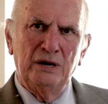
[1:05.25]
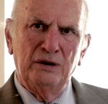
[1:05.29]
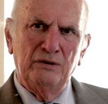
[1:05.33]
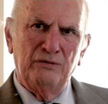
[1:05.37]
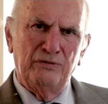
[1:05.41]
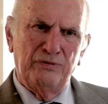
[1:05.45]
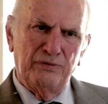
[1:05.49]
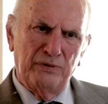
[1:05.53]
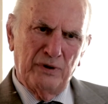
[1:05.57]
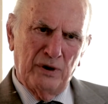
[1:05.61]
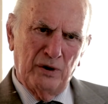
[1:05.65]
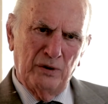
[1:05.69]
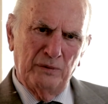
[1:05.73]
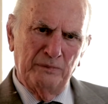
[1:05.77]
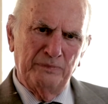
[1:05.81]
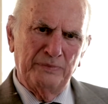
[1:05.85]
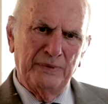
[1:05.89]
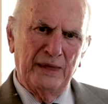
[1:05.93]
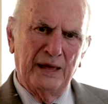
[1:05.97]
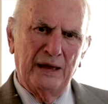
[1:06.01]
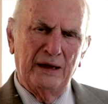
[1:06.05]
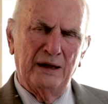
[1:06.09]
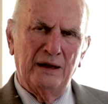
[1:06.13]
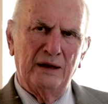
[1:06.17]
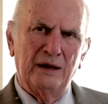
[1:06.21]

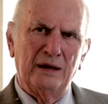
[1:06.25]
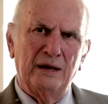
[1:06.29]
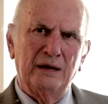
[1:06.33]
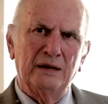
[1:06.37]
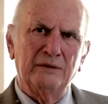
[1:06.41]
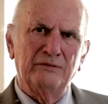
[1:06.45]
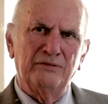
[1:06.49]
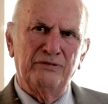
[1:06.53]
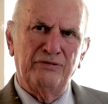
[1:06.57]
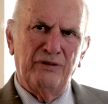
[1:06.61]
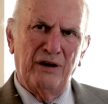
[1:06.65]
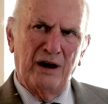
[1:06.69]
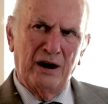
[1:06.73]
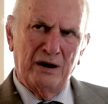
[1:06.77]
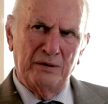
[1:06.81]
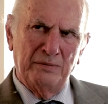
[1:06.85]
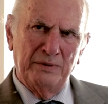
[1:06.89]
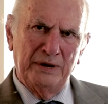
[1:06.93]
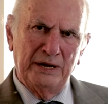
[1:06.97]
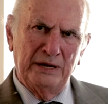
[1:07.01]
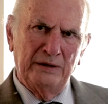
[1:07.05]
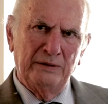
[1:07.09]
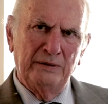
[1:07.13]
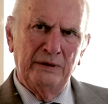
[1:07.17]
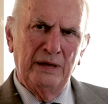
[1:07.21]
from
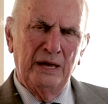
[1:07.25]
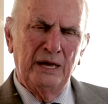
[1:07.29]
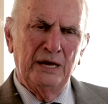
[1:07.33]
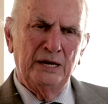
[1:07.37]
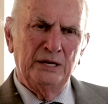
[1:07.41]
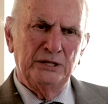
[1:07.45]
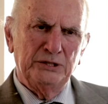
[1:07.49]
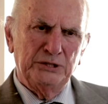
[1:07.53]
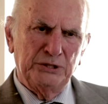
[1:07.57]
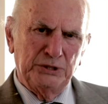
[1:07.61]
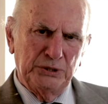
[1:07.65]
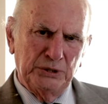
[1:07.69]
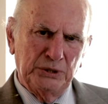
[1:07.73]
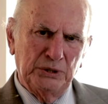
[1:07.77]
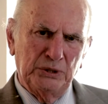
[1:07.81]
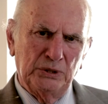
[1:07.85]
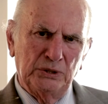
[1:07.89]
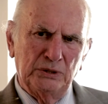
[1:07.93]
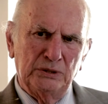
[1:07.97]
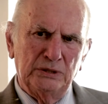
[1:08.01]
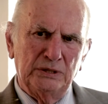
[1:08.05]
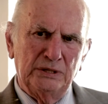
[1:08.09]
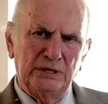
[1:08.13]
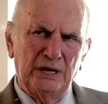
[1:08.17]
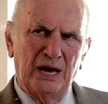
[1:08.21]
farming
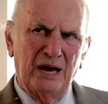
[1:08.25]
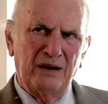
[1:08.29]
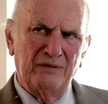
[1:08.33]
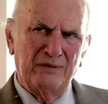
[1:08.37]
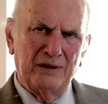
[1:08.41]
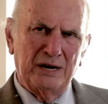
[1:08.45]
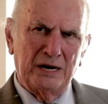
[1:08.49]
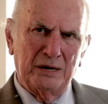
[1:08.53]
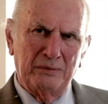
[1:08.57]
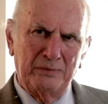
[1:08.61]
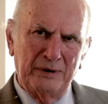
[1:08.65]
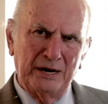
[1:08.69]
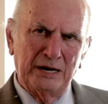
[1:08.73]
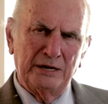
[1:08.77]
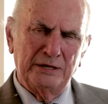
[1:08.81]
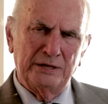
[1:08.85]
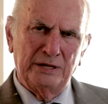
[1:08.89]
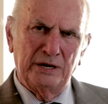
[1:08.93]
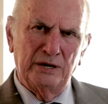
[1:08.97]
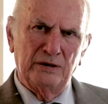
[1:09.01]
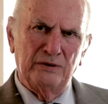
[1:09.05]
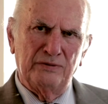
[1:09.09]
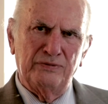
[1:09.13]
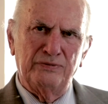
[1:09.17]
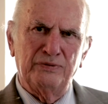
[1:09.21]
to the
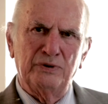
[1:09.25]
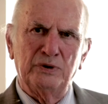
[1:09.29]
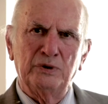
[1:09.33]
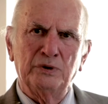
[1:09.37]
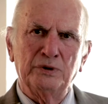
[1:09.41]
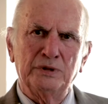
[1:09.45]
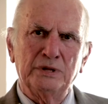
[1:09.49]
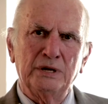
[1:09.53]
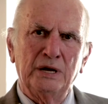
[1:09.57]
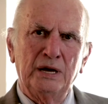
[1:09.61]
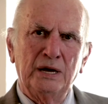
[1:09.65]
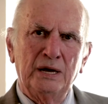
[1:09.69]
availability of food,